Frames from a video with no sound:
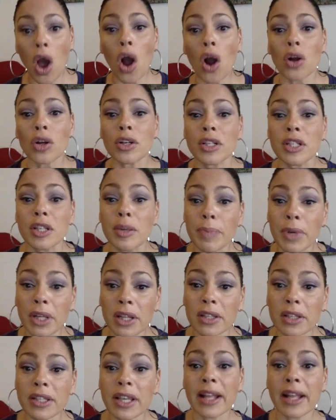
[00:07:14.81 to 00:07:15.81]
are
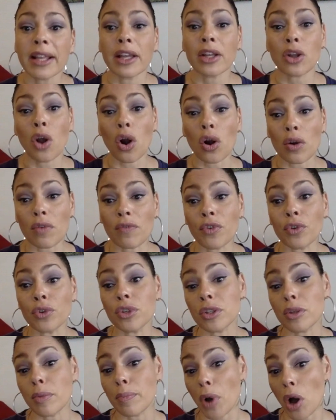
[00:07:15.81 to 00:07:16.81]
debilitating and harmful
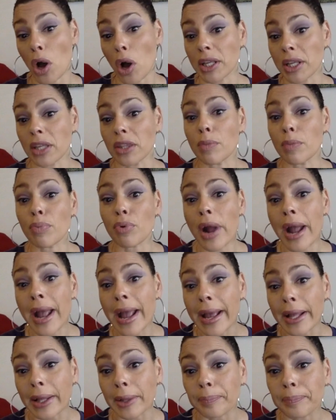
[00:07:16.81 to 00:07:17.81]
to the body and the
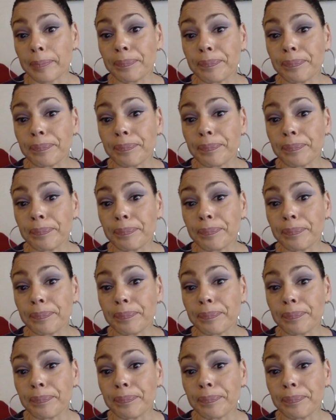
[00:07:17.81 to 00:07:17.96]
brain.